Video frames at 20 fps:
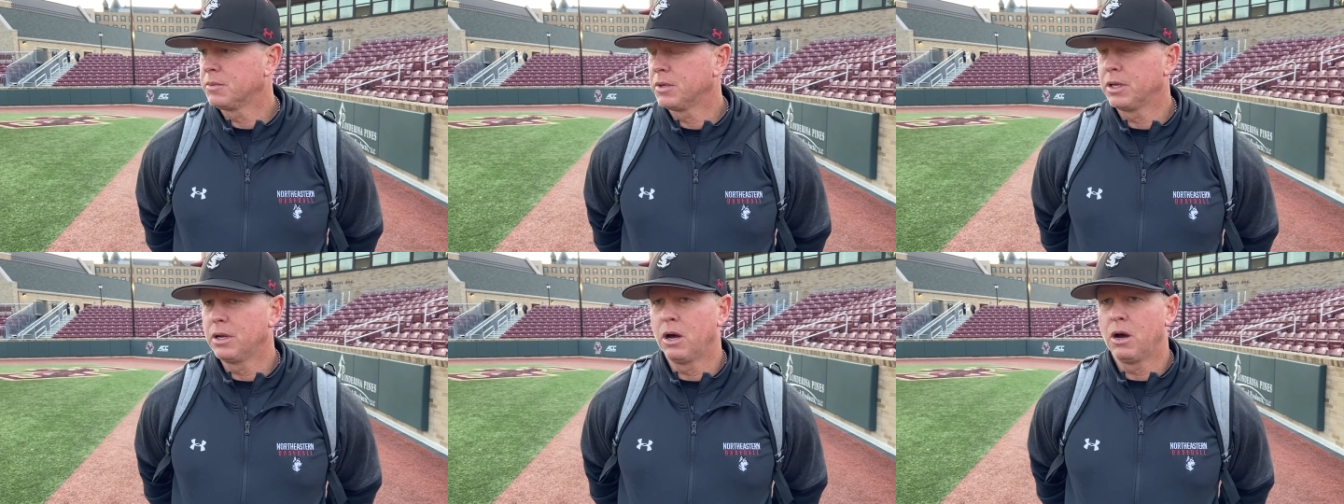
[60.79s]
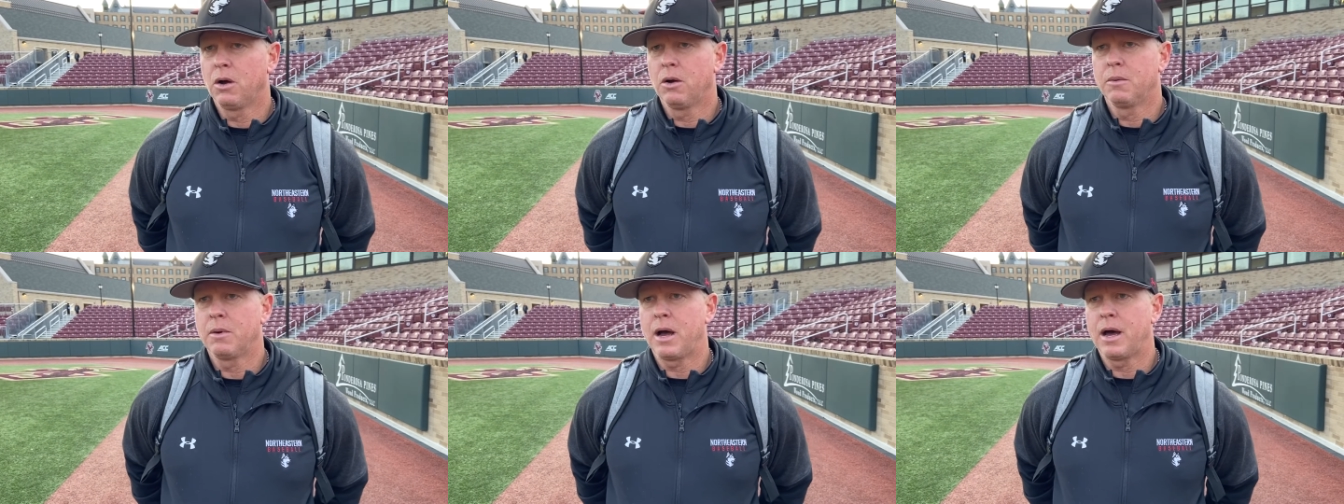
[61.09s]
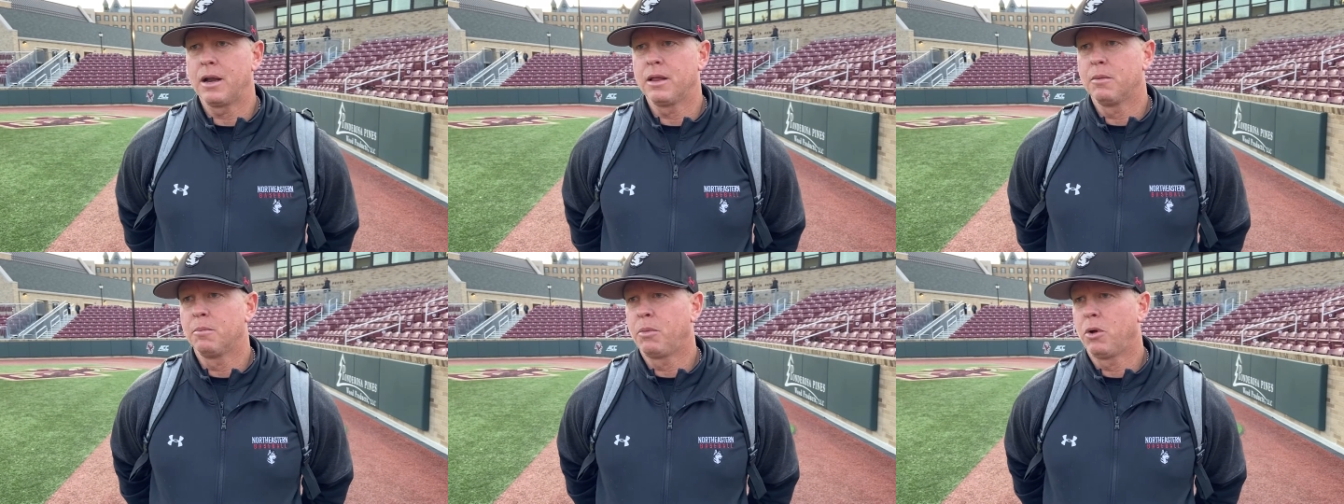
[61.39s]
You know,
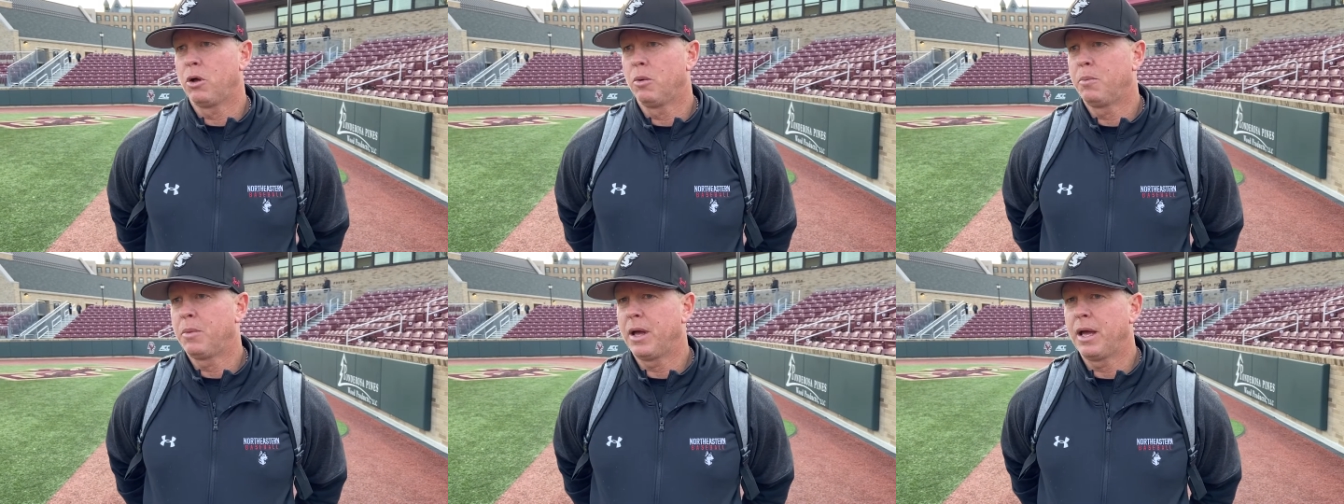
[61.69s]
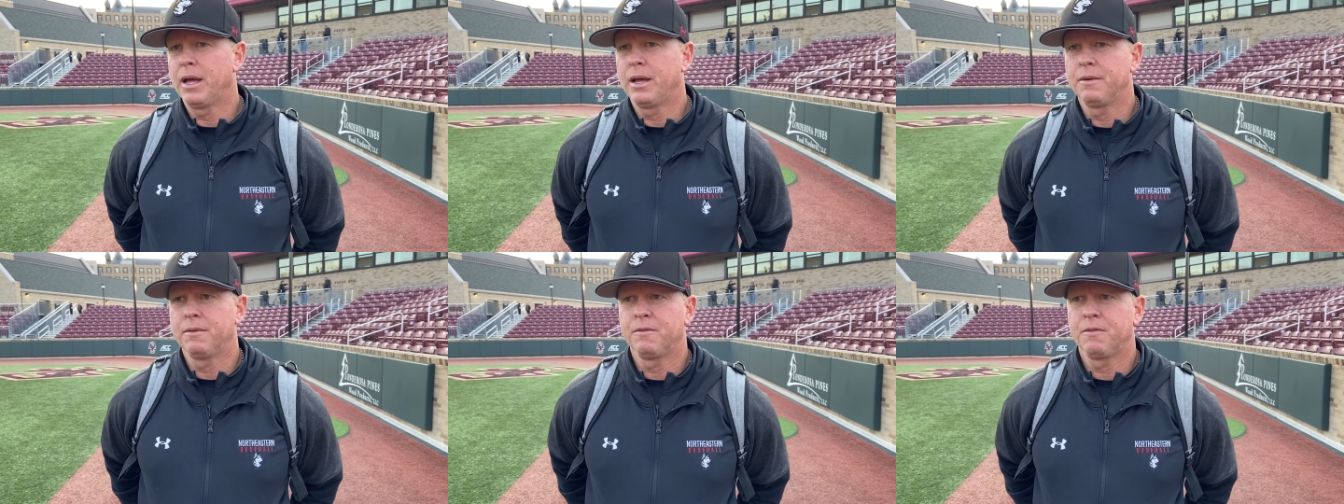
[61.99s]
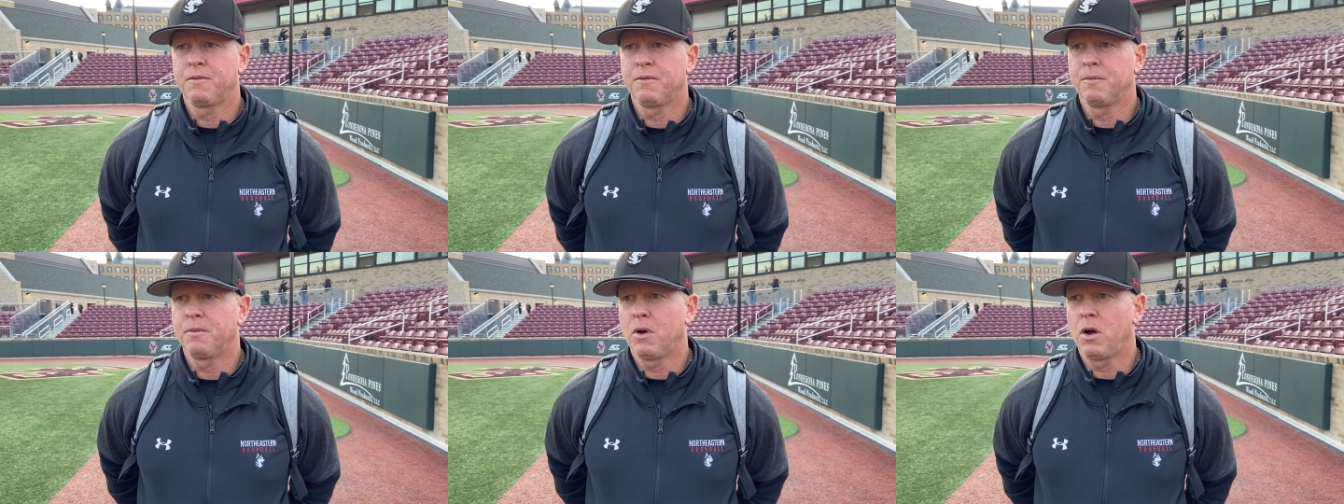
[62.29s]
out of the bullpen
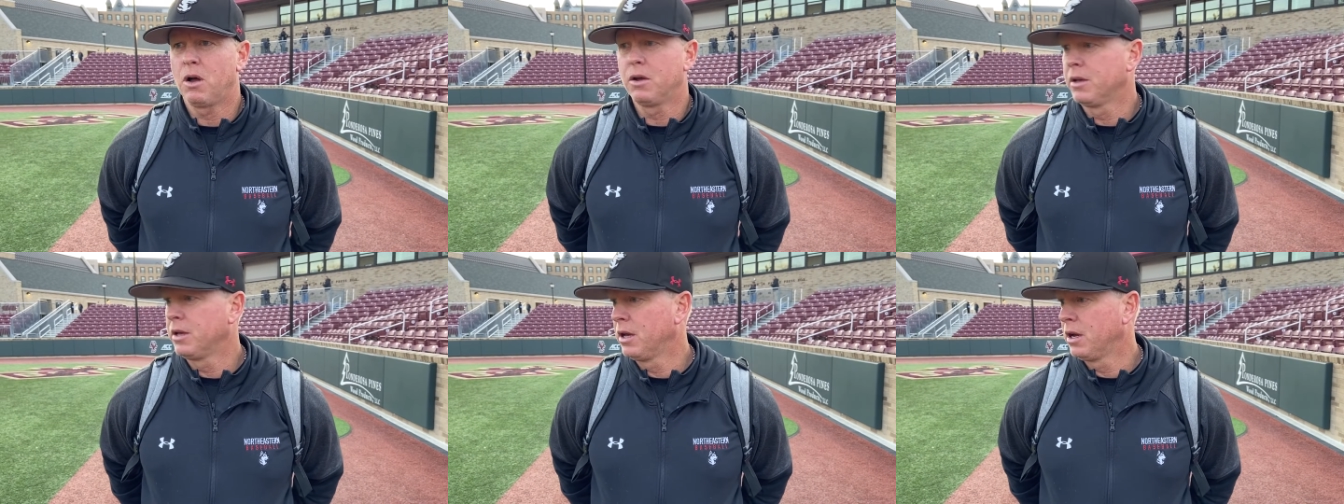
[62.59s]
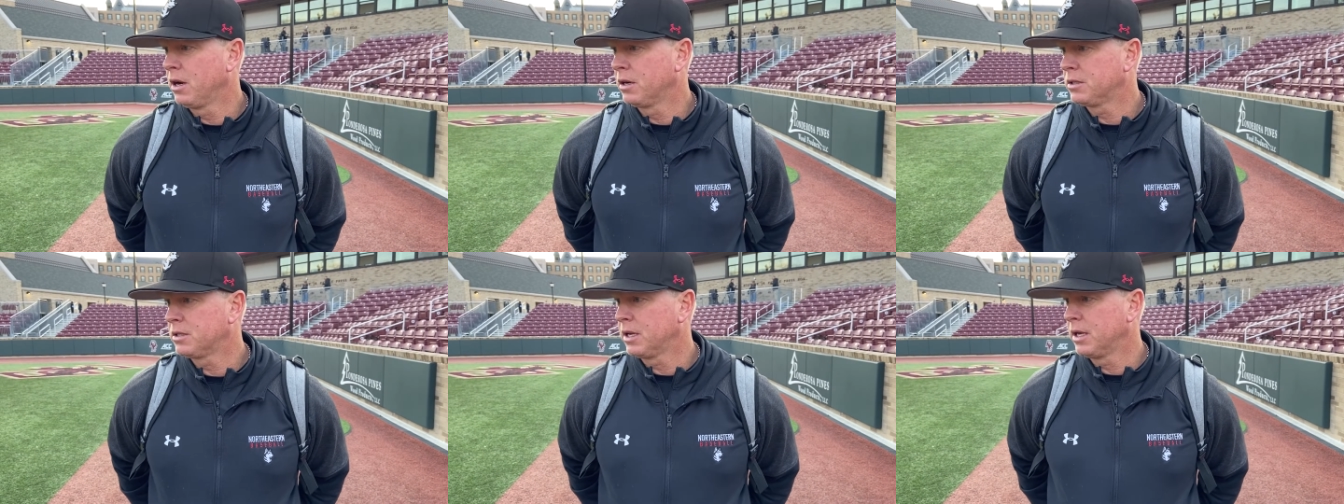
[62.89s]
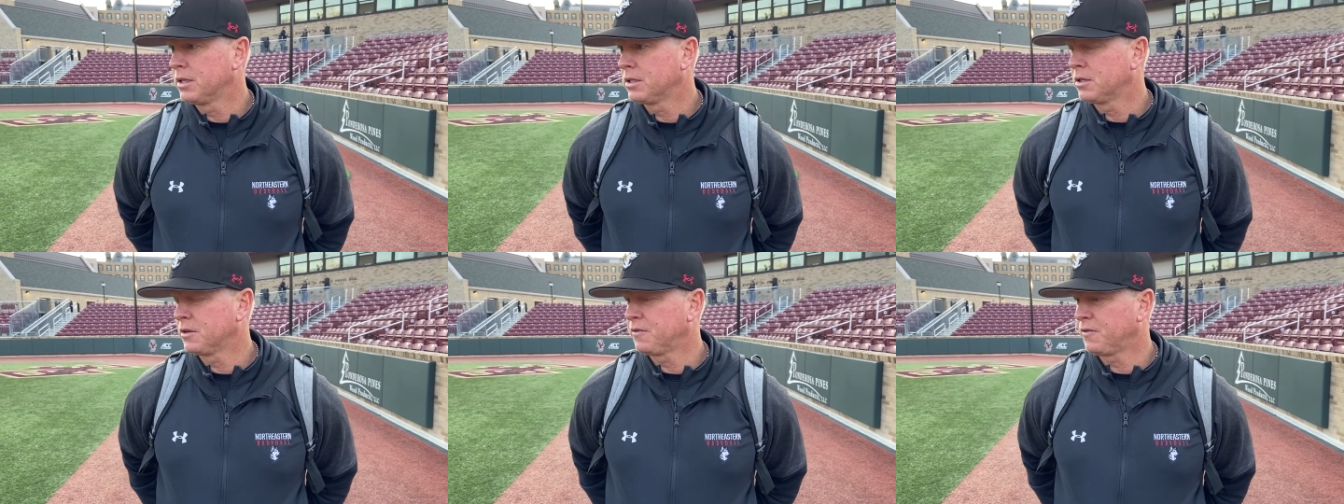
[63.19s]
all year.
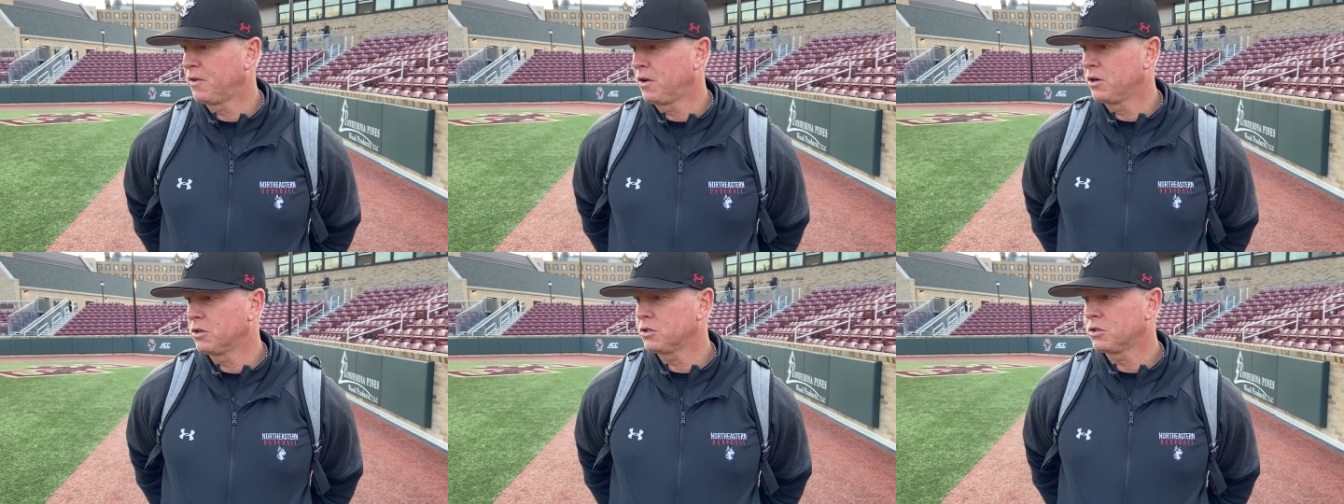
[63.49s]
Today's his first